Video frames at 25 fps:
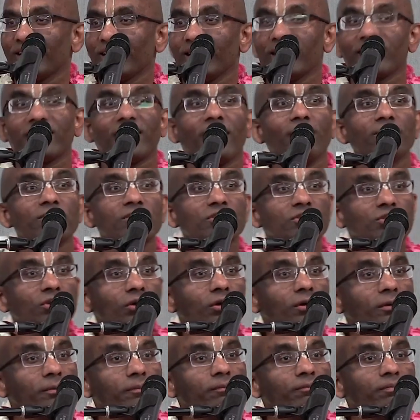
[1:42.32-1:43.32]
He comes
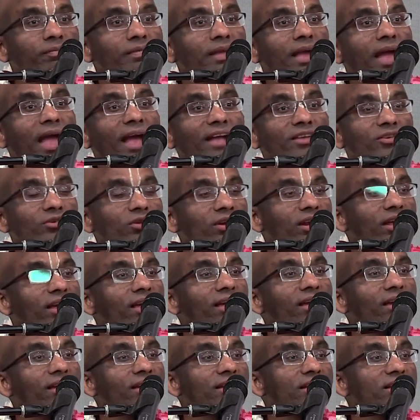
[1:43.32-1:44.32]
to
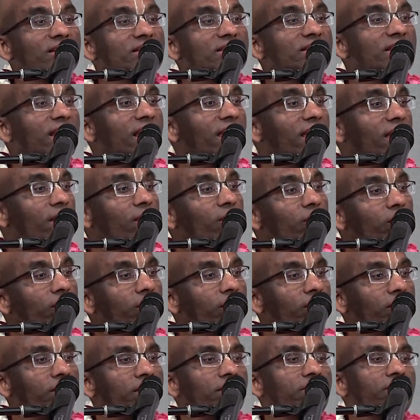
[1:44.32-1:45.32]
actually save,
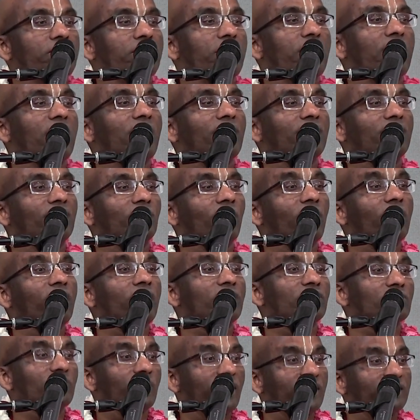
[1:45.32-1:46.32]
Prahlad is not
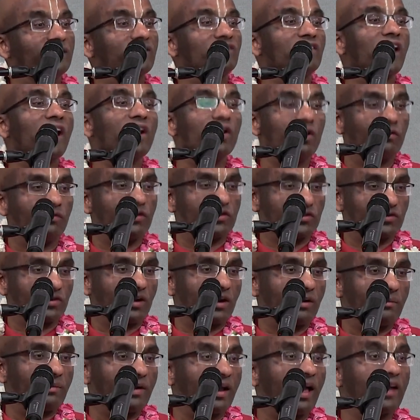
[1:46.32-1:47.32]
asura, he is a child of
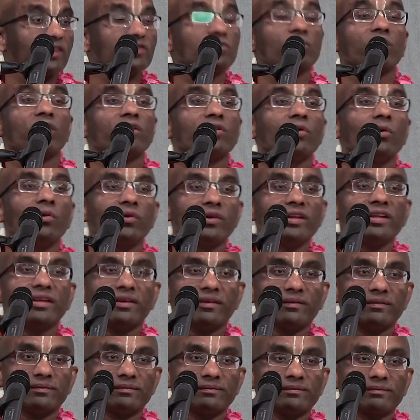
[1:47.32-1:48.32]
asura, but asura yoni.